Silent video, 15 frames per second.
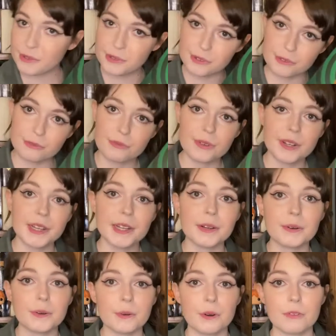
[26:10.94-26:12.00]
just really
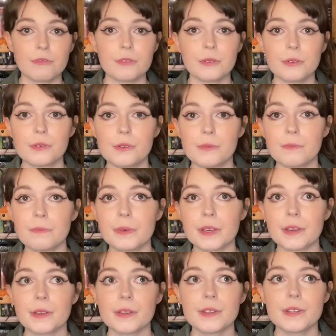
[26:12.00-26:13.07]
awful
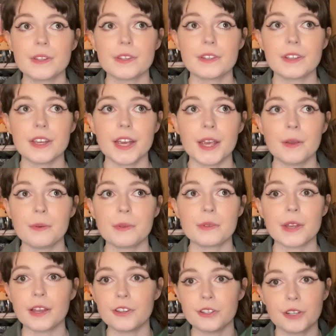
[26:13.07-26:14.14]
because he was
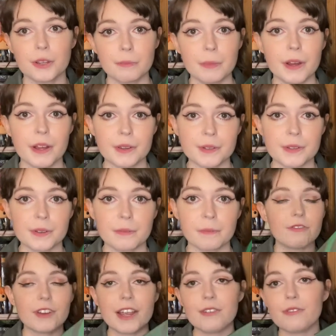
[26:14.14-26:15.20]
such a good
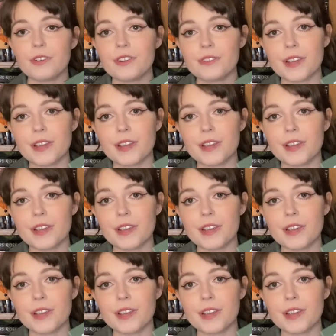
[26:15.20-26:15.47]
person. Favourite